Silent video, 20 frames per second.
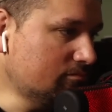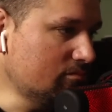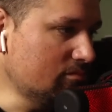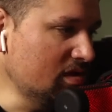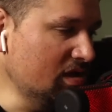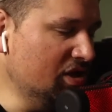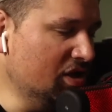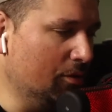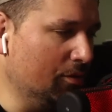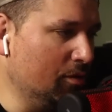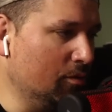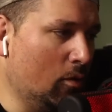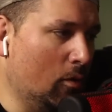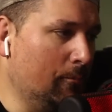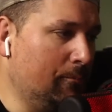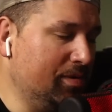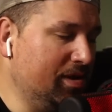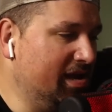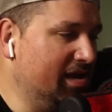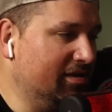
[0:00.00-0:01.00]
know, he
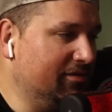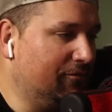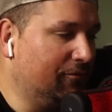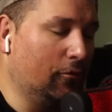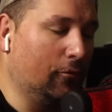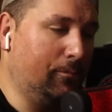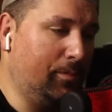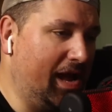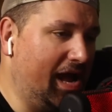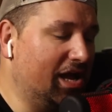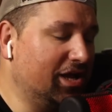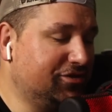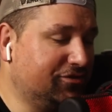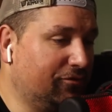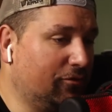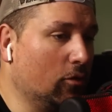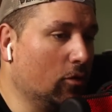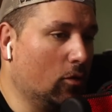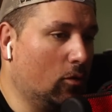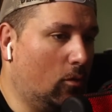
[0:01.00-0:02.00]
won't be in full pads
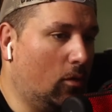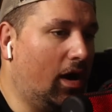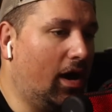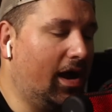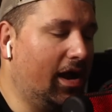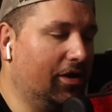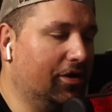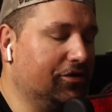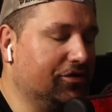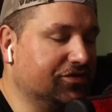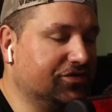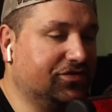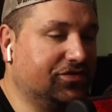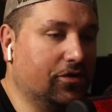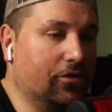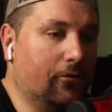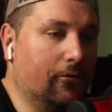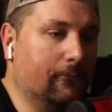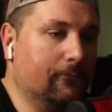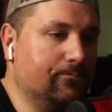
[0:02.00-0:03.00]
for a while,
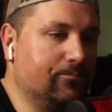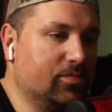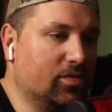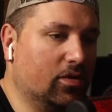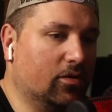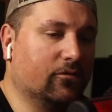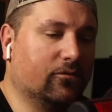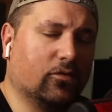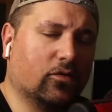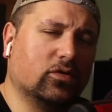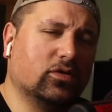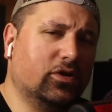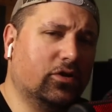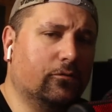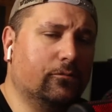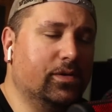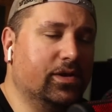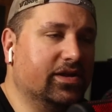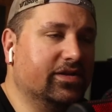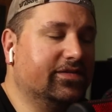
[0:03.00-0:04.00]
so, you know, for a
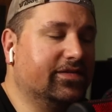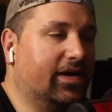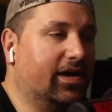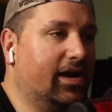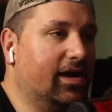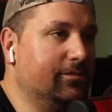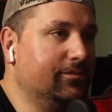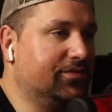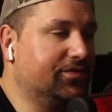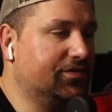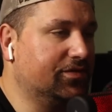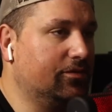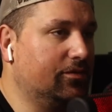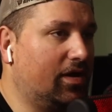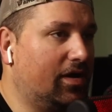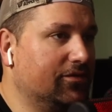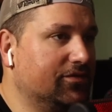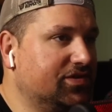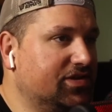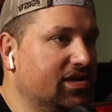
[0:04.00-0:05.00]
little bit of time. So
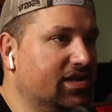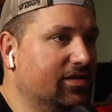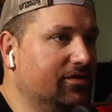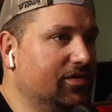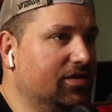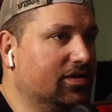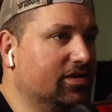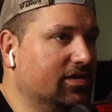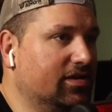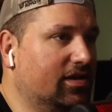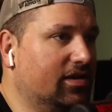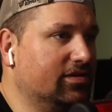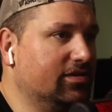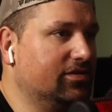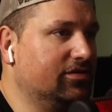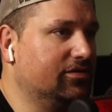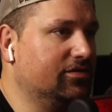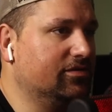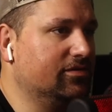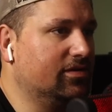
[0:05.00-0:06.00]
obviously give it a
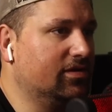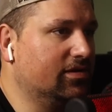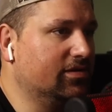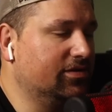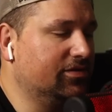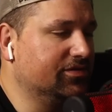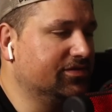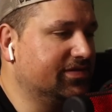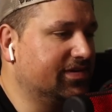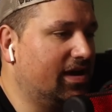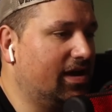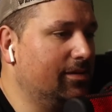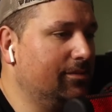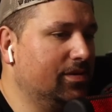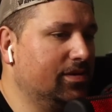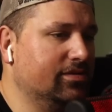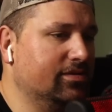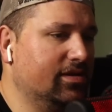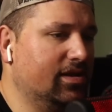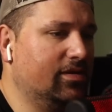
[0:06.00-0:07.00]
little time,
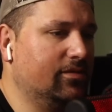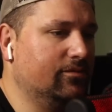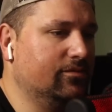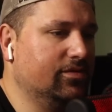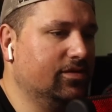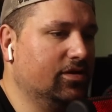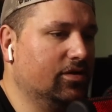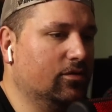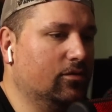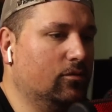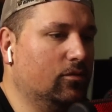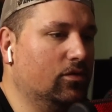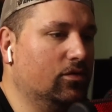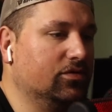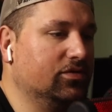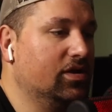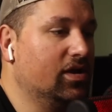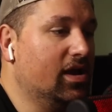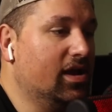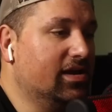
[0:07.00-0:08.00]
and you know,
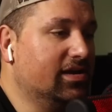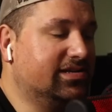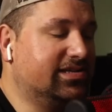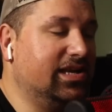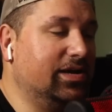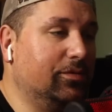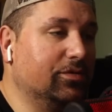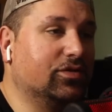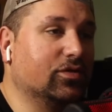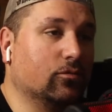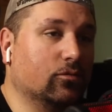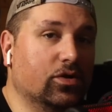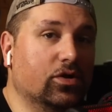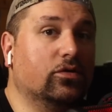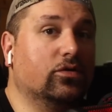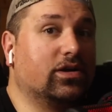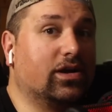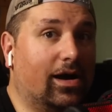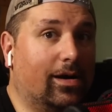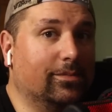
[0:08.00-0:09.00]
we'll see what the
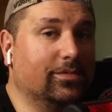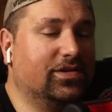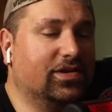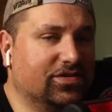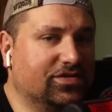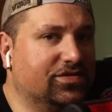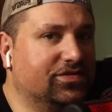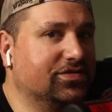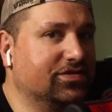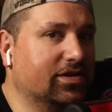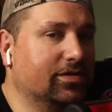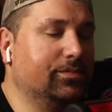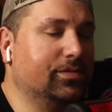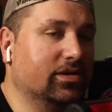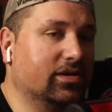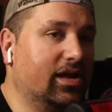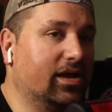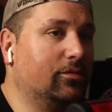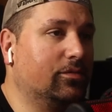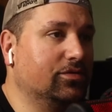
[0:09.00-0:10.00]
real competition is going to be
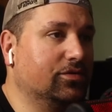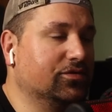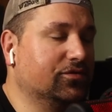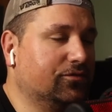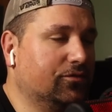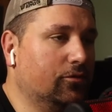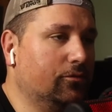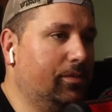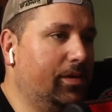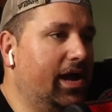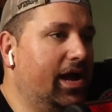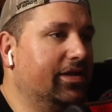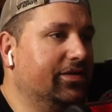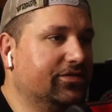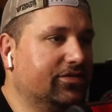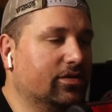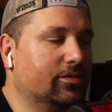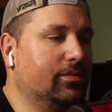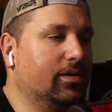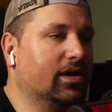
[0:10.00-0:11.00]
like when those full pads
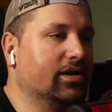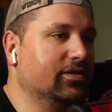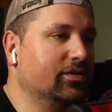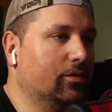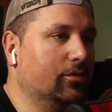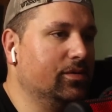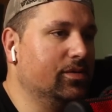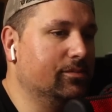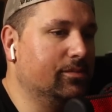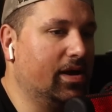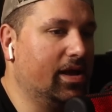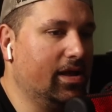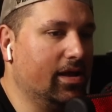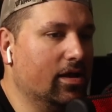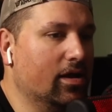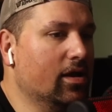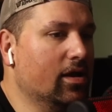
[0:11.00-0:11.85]
come on. You know, we might